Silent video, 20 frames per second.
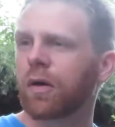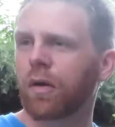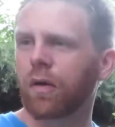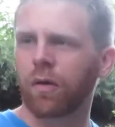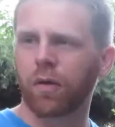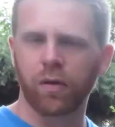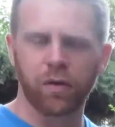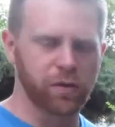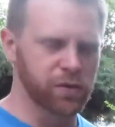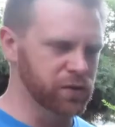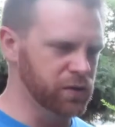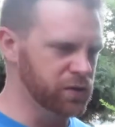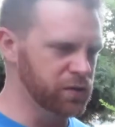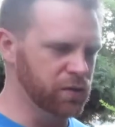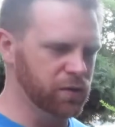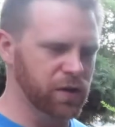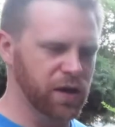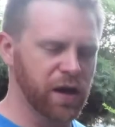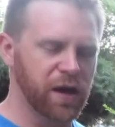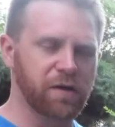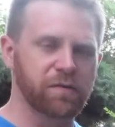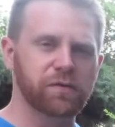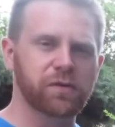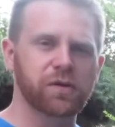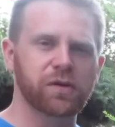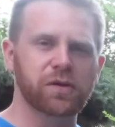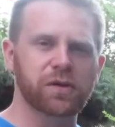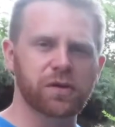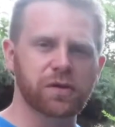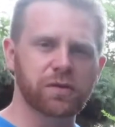or you don't have
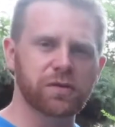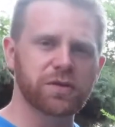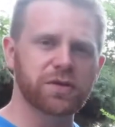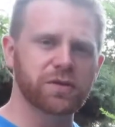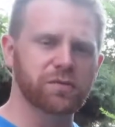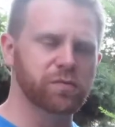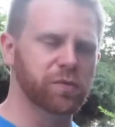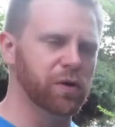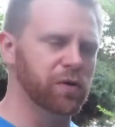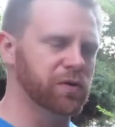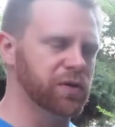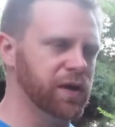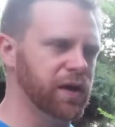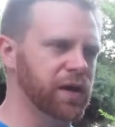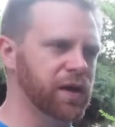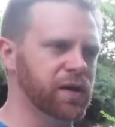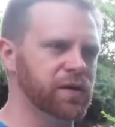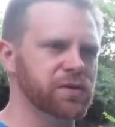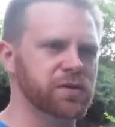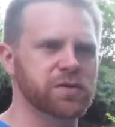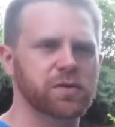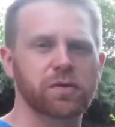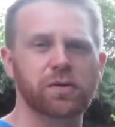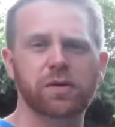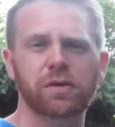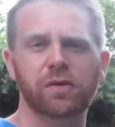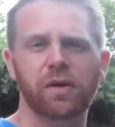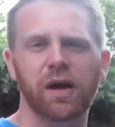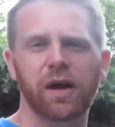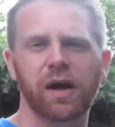good use of both hands, or
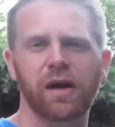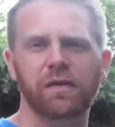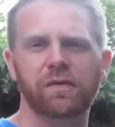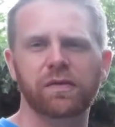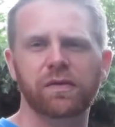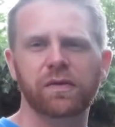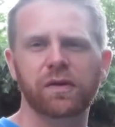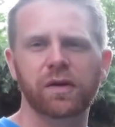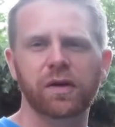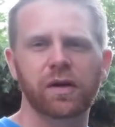you have